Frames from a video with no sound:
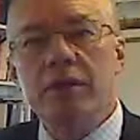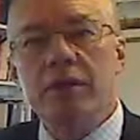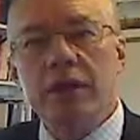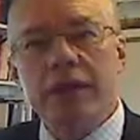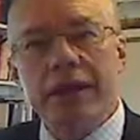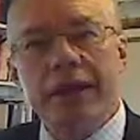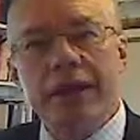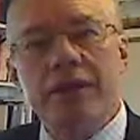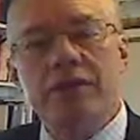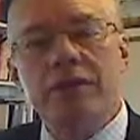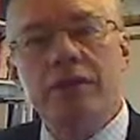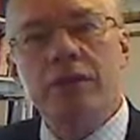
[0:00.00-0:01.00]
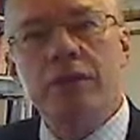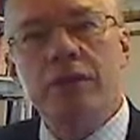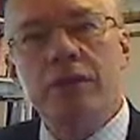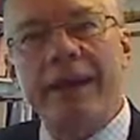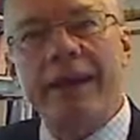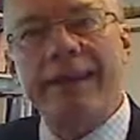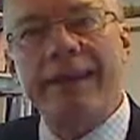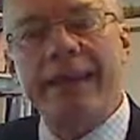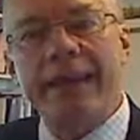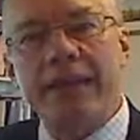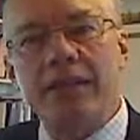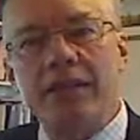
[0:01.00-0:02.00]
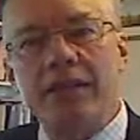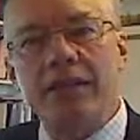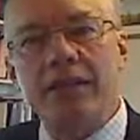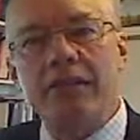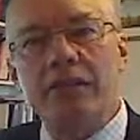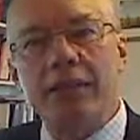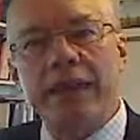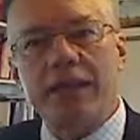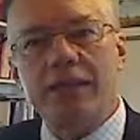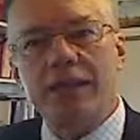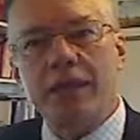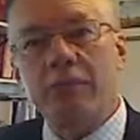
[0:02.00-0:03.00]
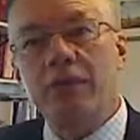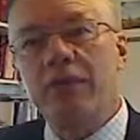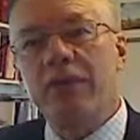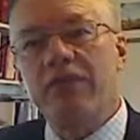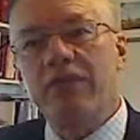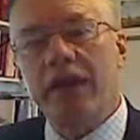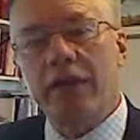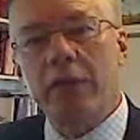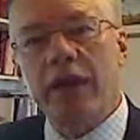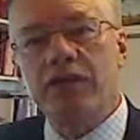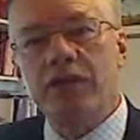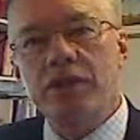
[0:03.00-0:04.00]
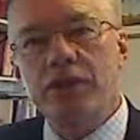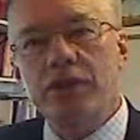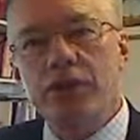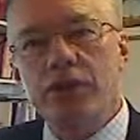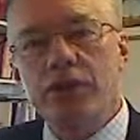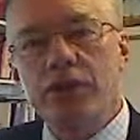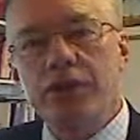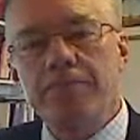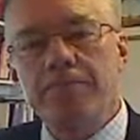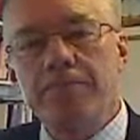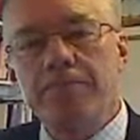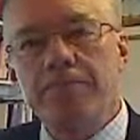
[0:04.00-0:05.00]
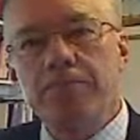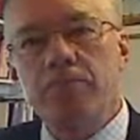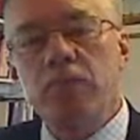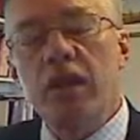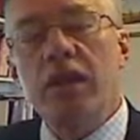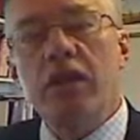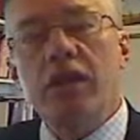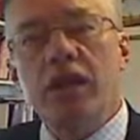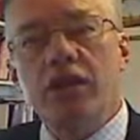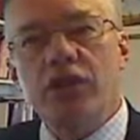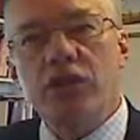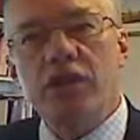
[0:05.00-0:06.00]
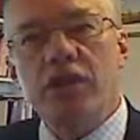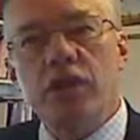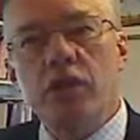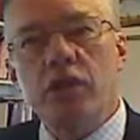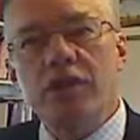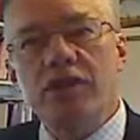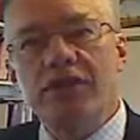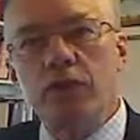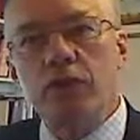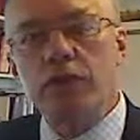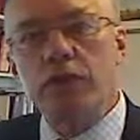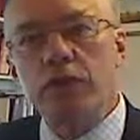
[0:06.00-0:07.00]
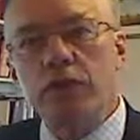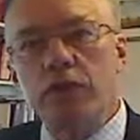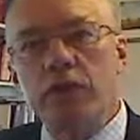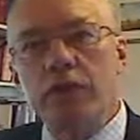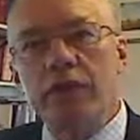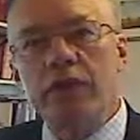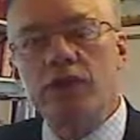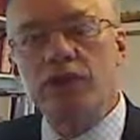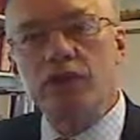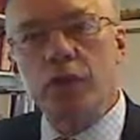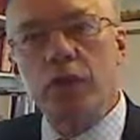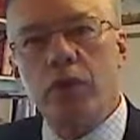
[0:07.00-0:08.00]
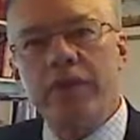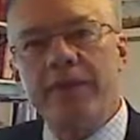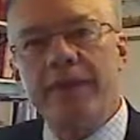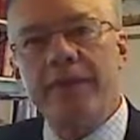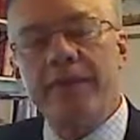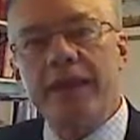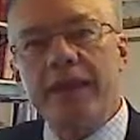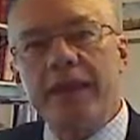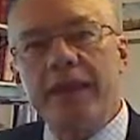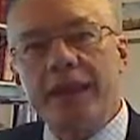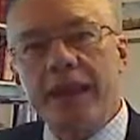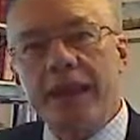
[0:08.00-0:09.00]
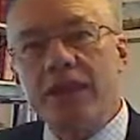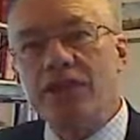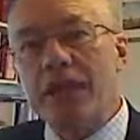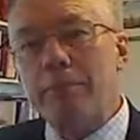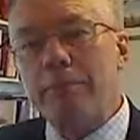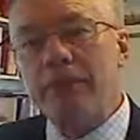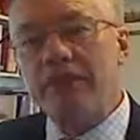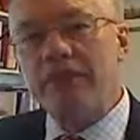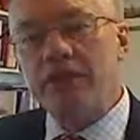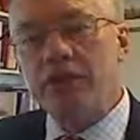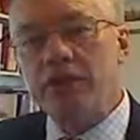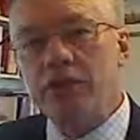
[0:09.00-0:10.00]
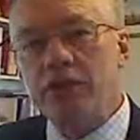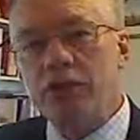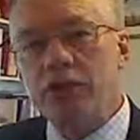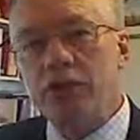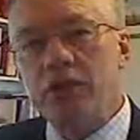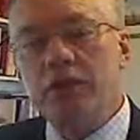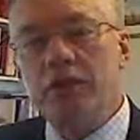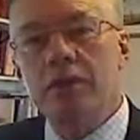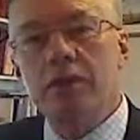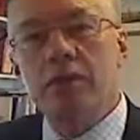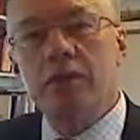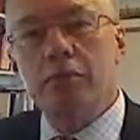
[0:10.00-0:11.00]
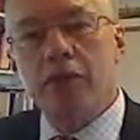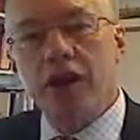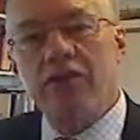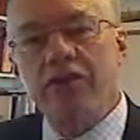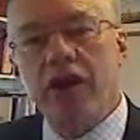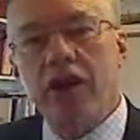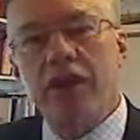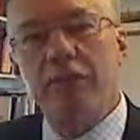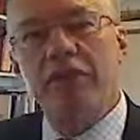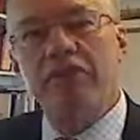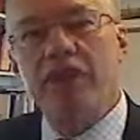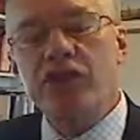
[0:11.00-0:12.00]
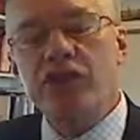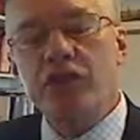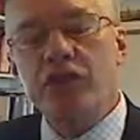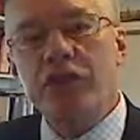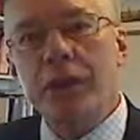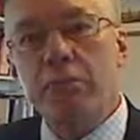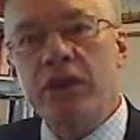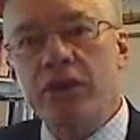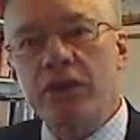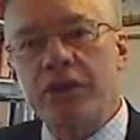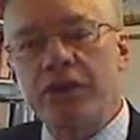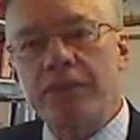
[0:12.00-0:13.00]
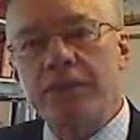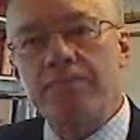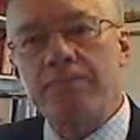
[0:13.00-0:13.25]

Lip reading: leading to an easy to accept valuation conclusion. It's also useful to ensure that it has a professional profile, a professional appearance.